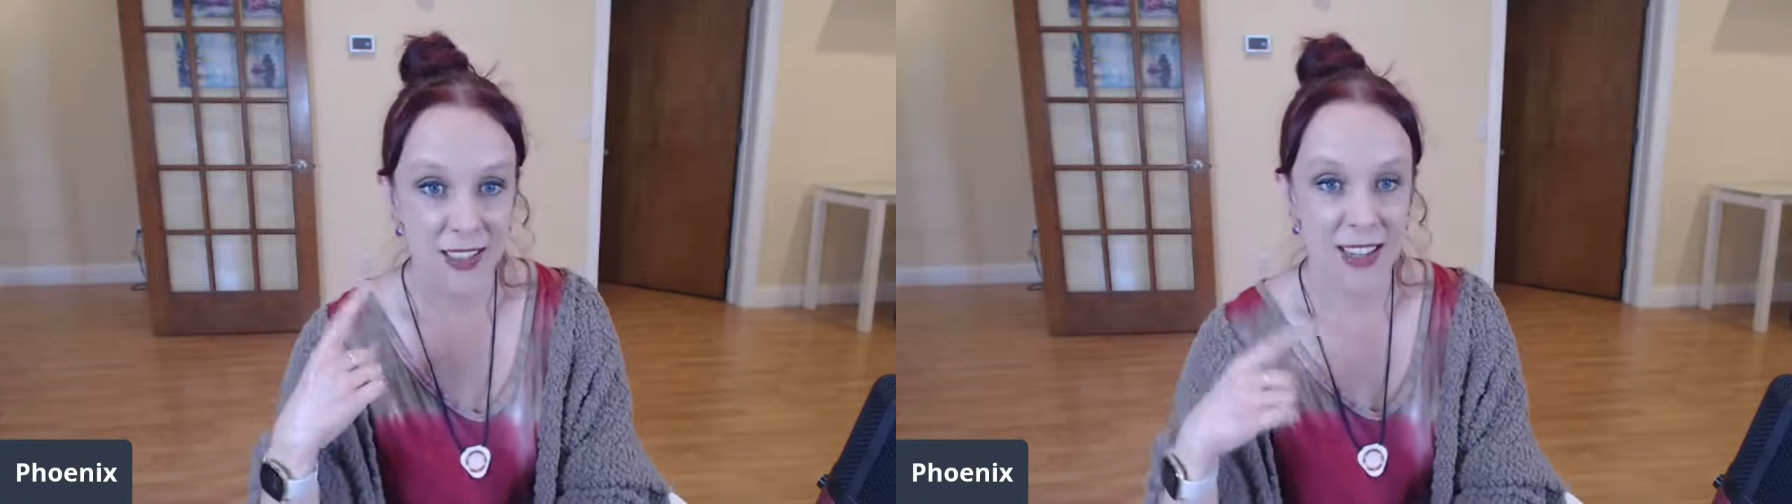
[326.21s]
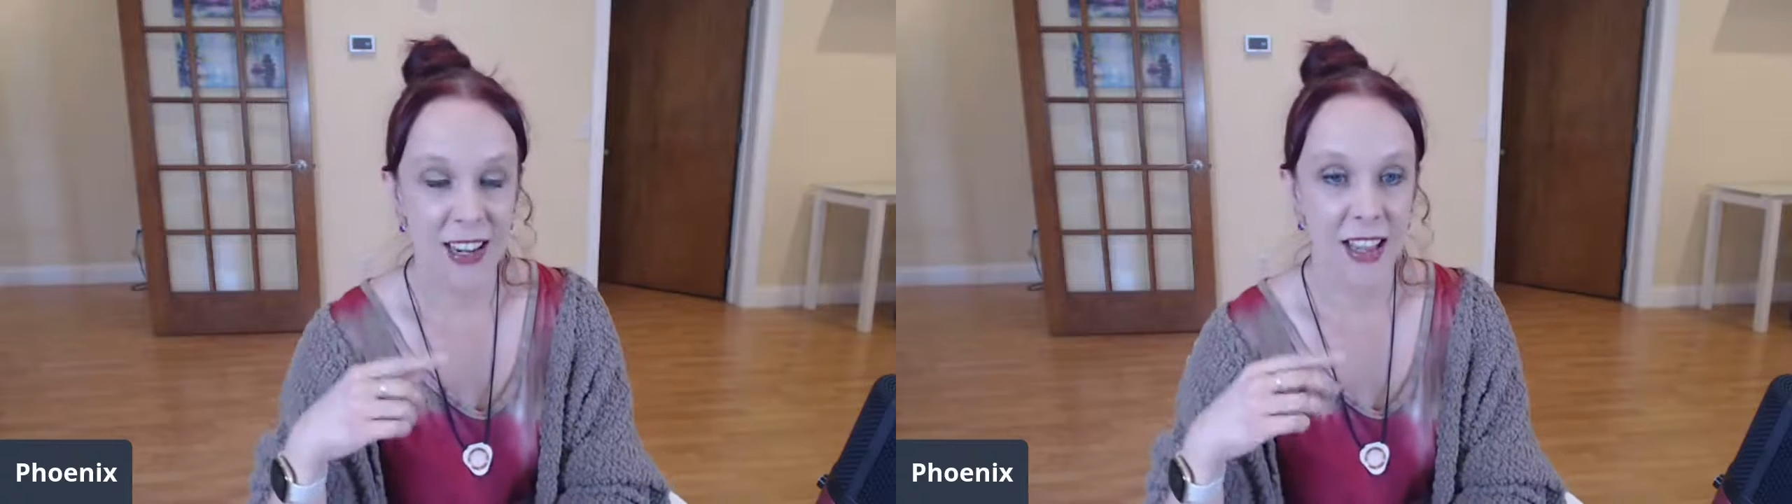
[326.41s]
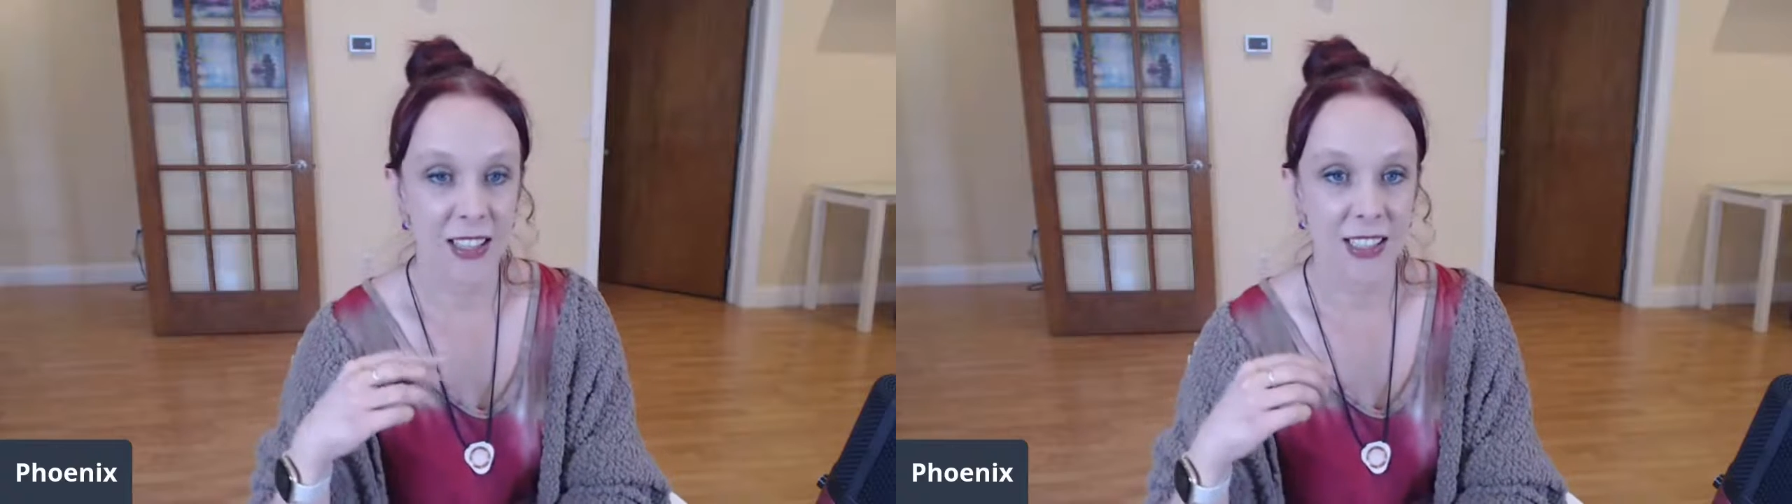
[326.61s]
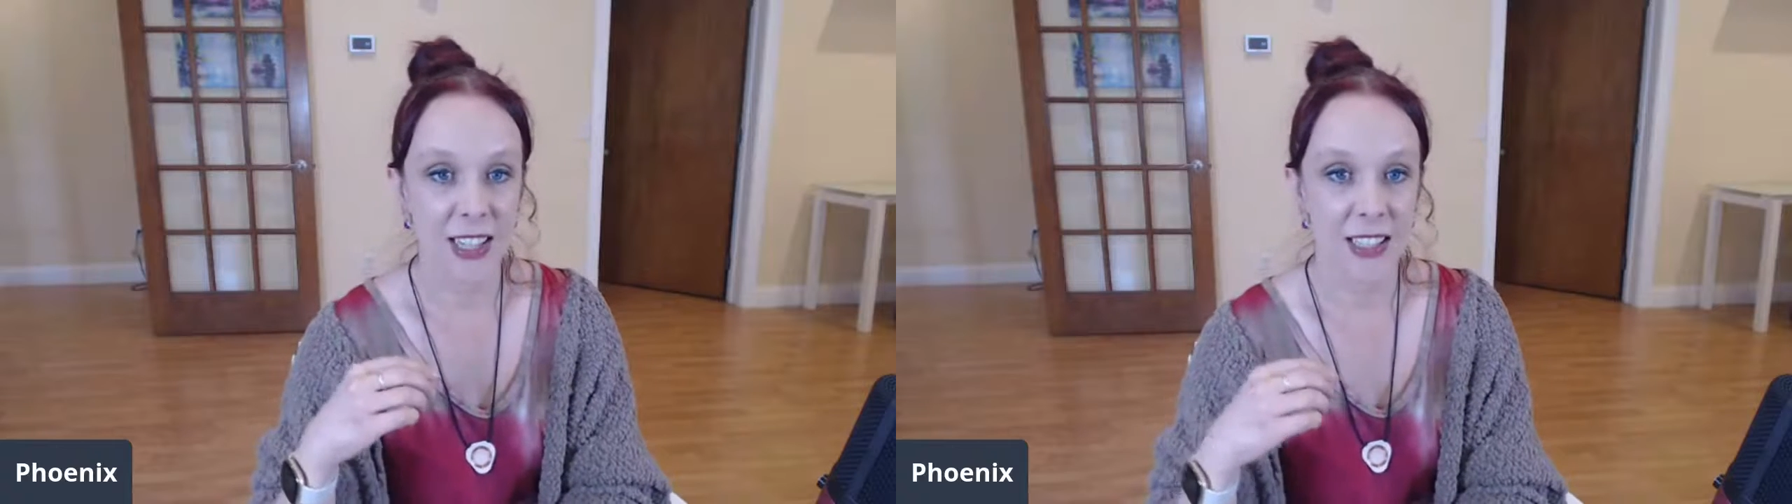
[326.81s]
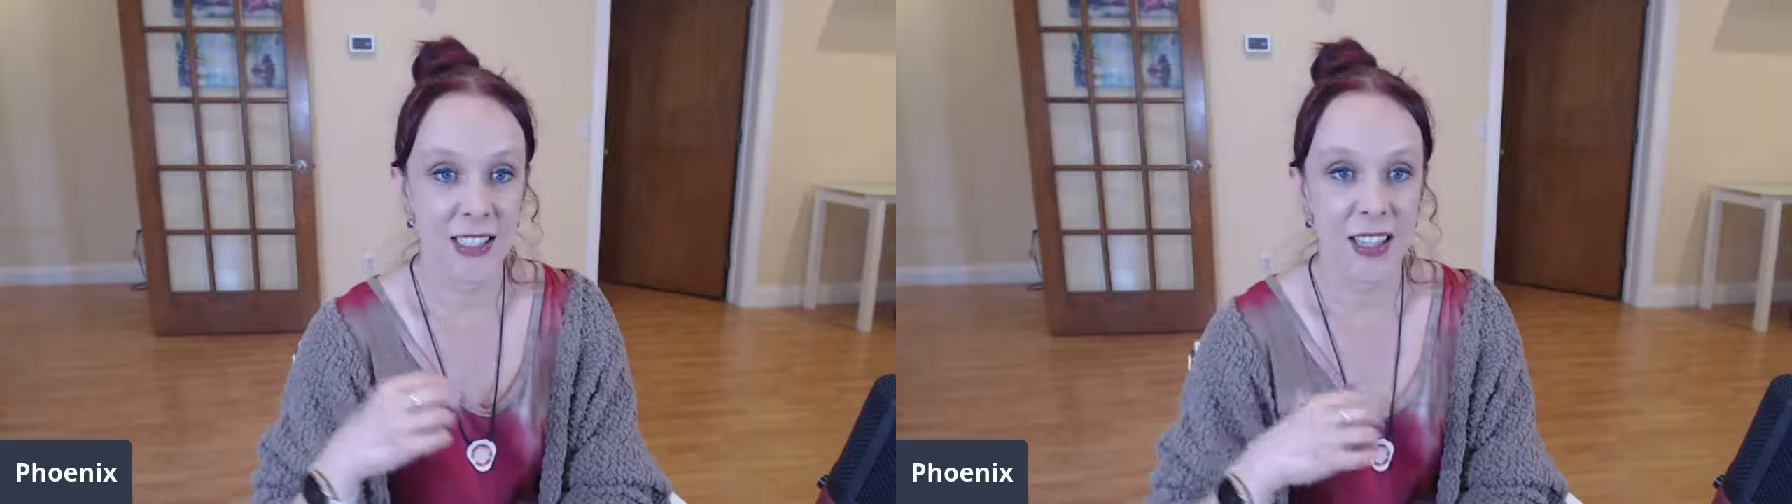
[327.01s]

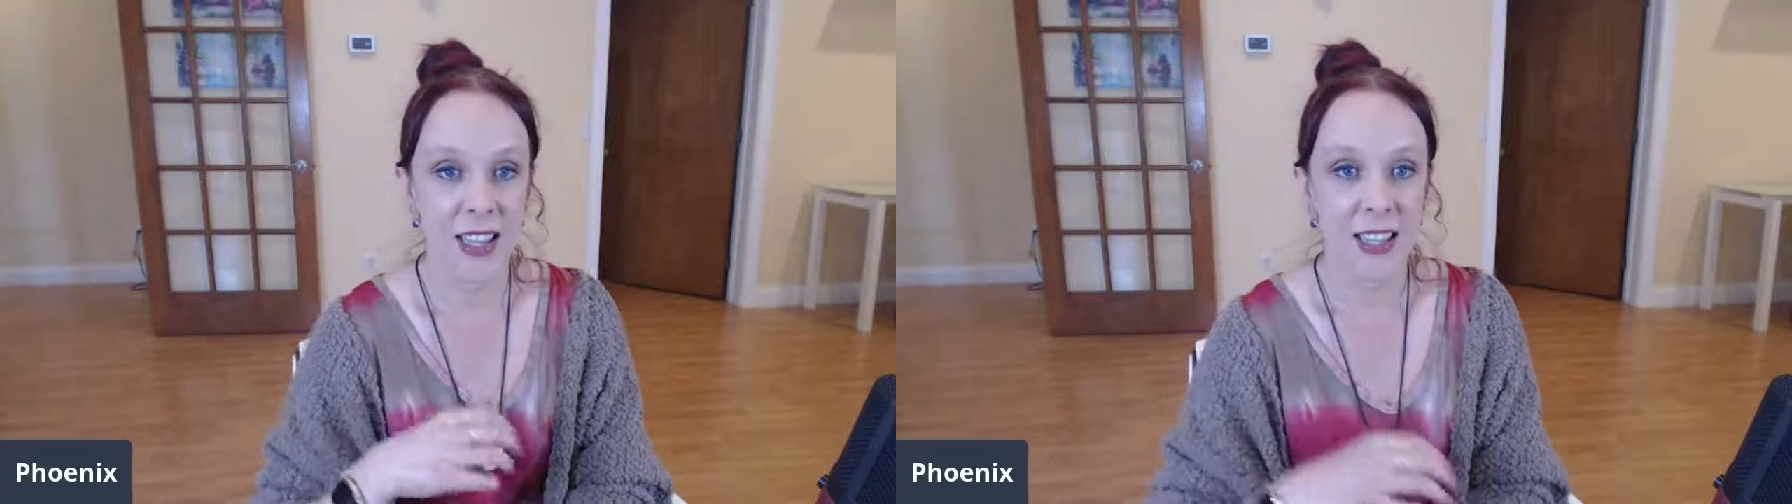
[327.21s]
analysis,